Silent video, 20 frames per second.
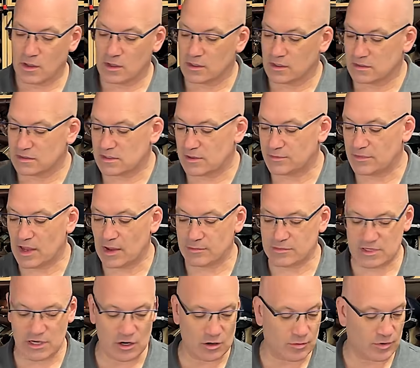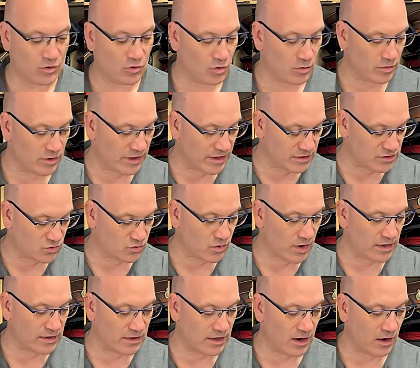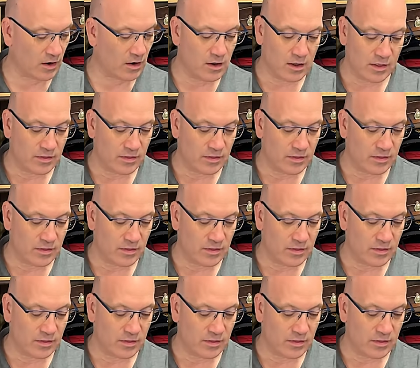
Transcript: and sometimes here, but normally it's right there.